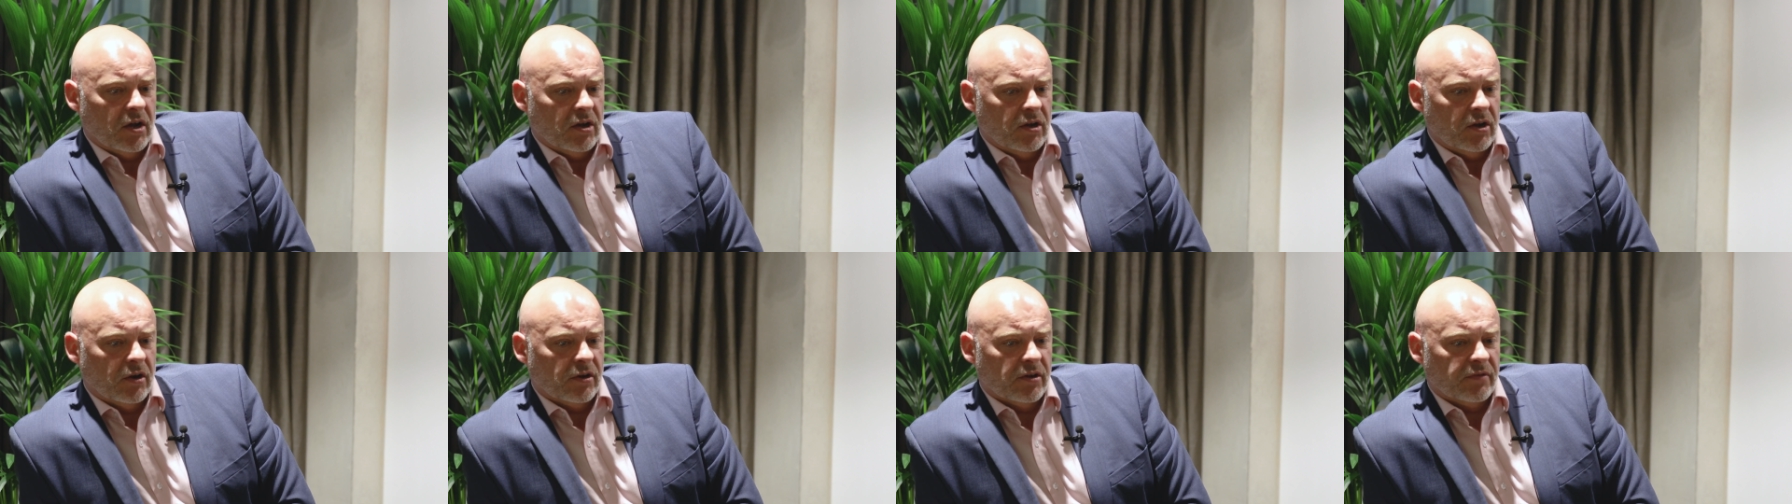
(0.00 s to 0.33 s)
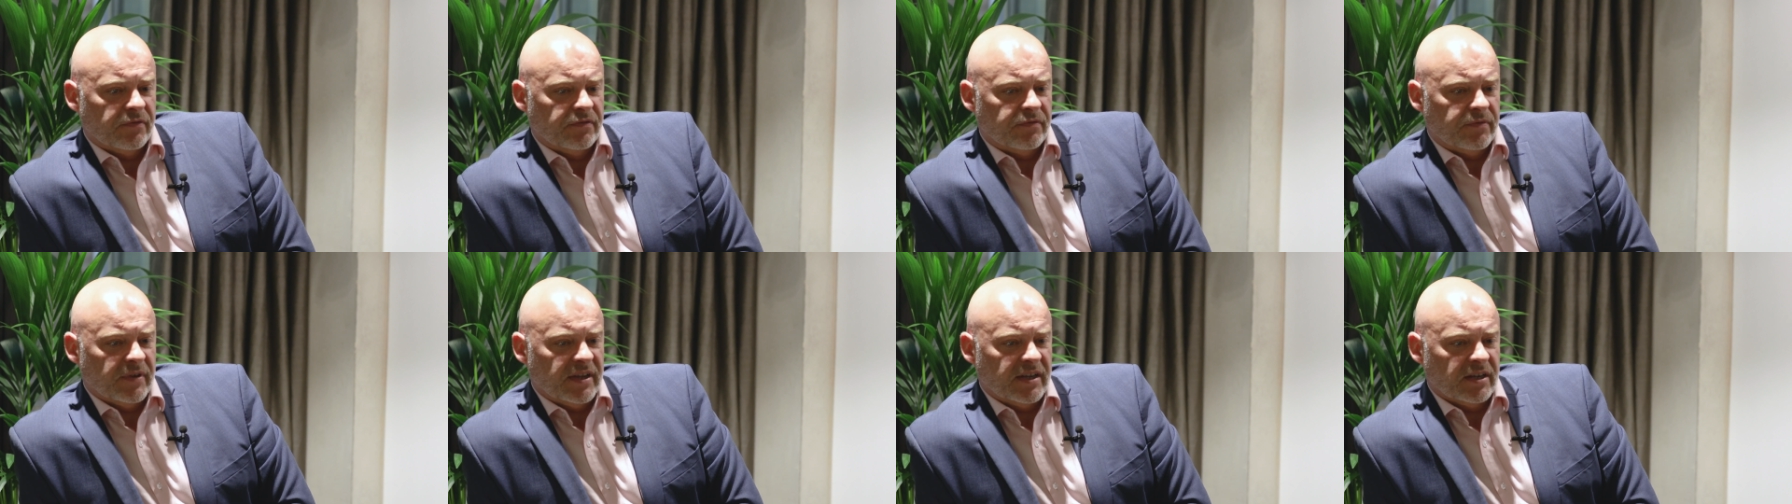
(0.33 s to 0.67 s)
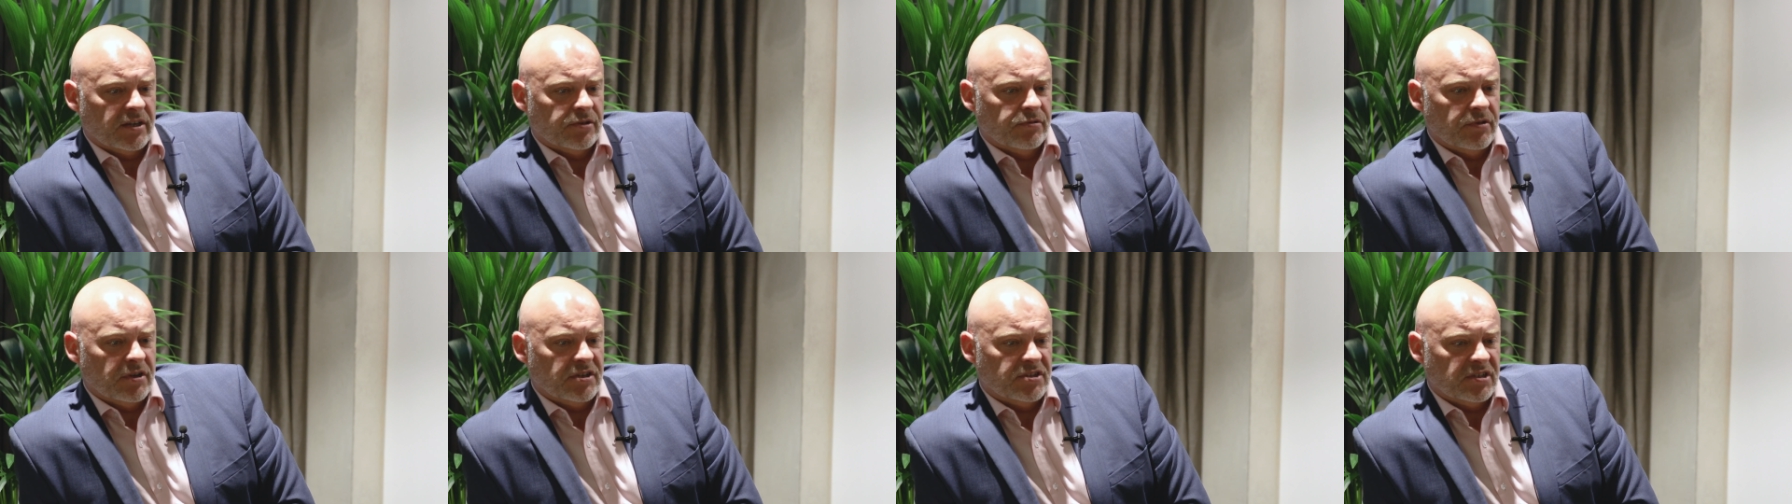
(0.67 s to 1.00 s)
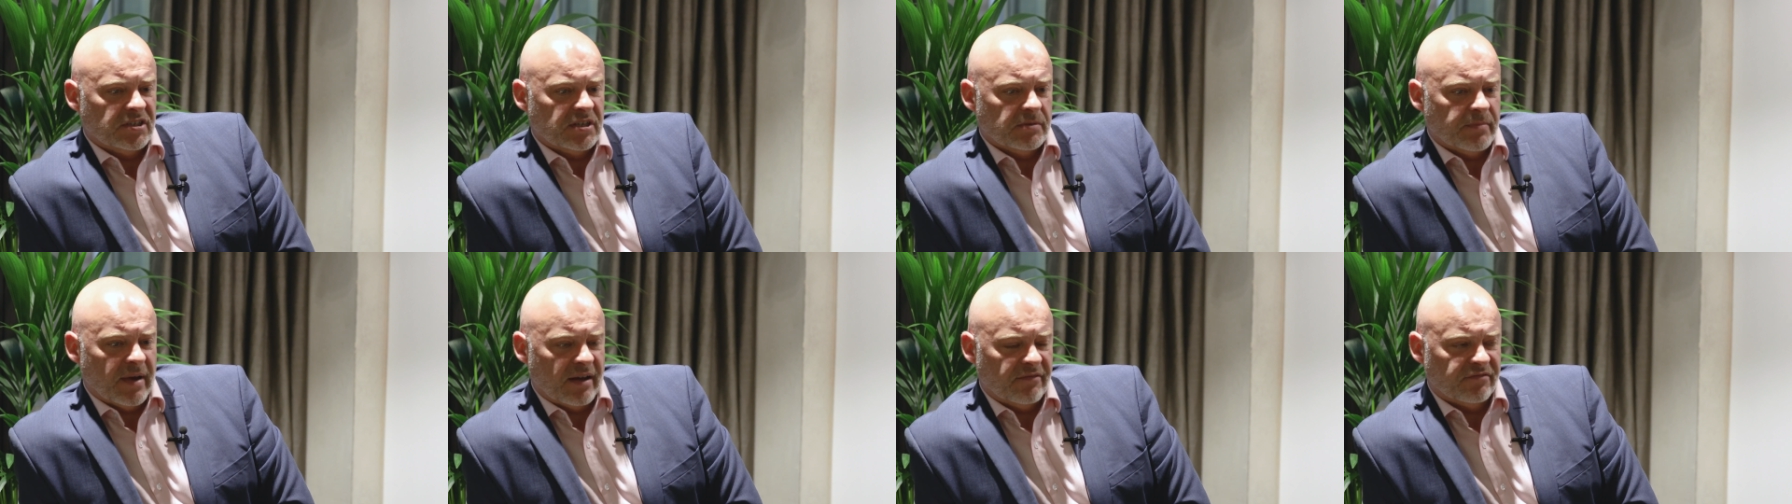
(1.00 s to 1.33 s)
lot of
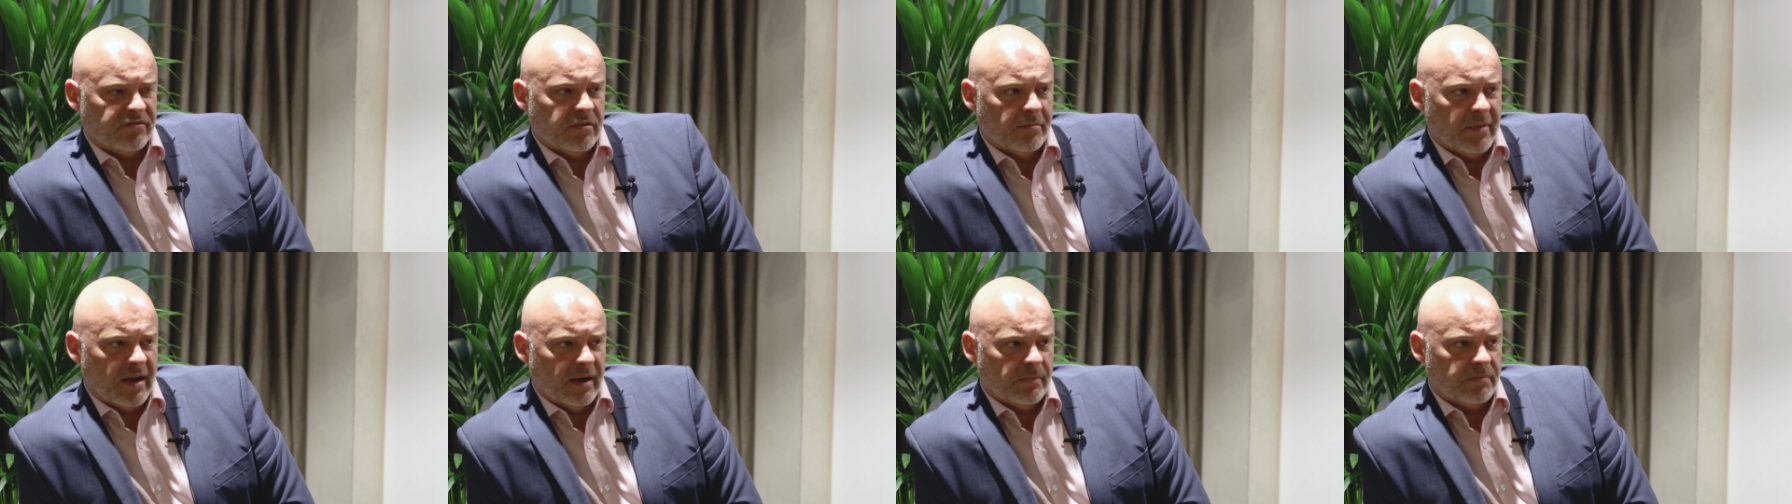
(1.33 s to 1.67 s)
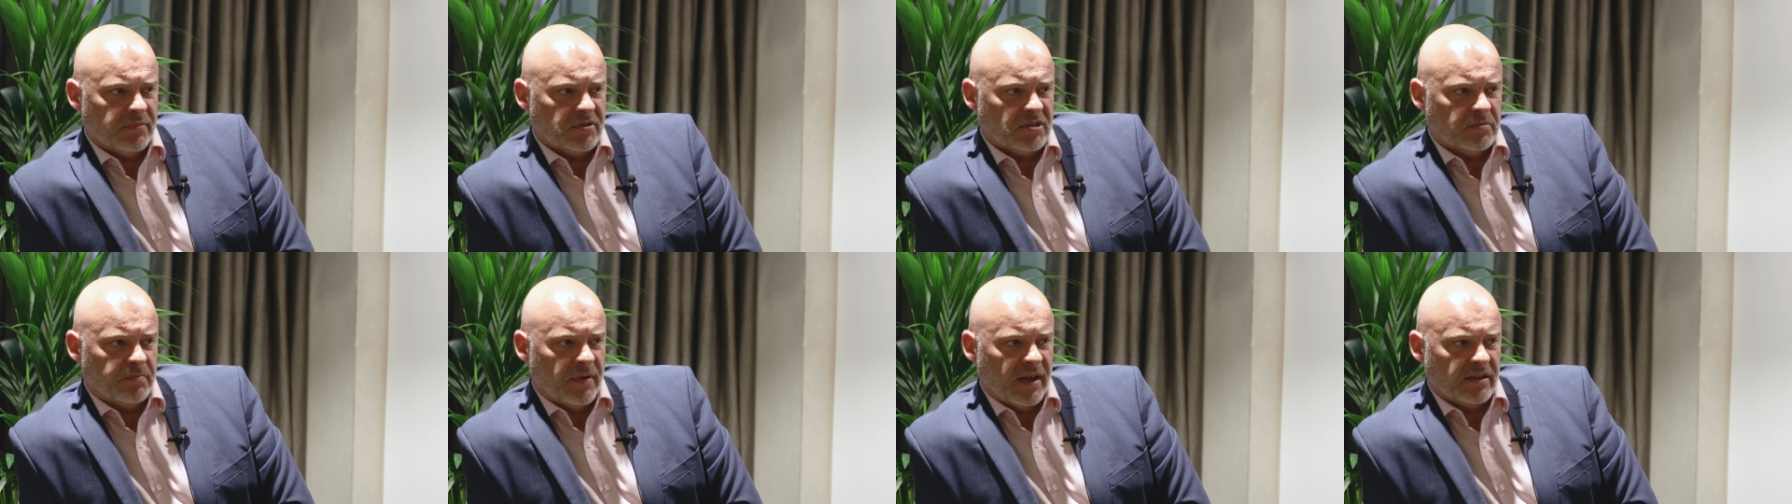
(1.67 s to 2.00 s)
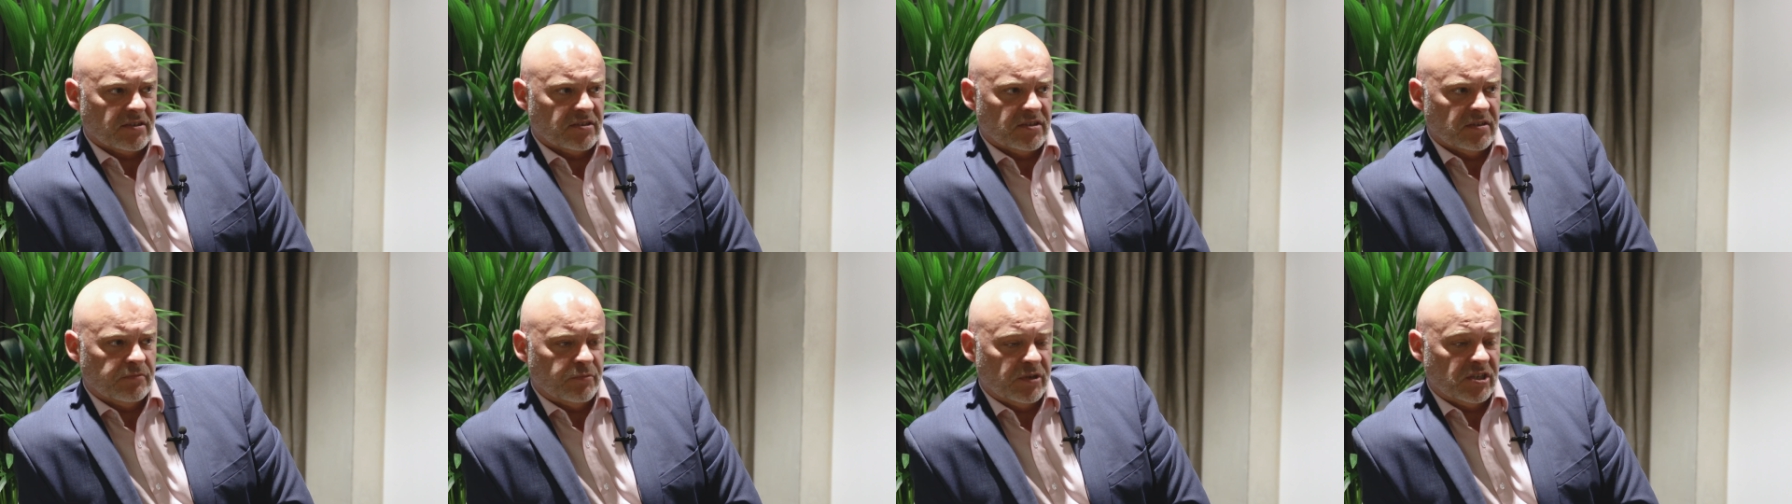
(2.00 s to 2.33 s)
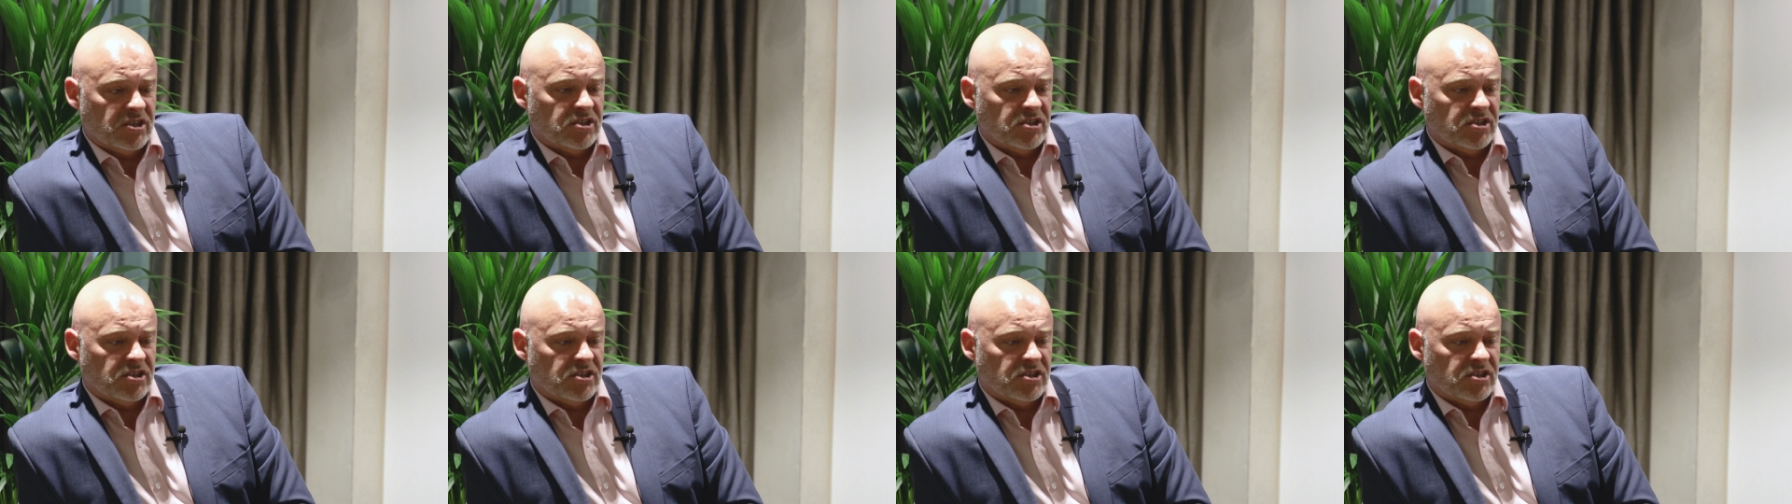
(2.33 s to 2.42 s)
increasing demand from our perspective,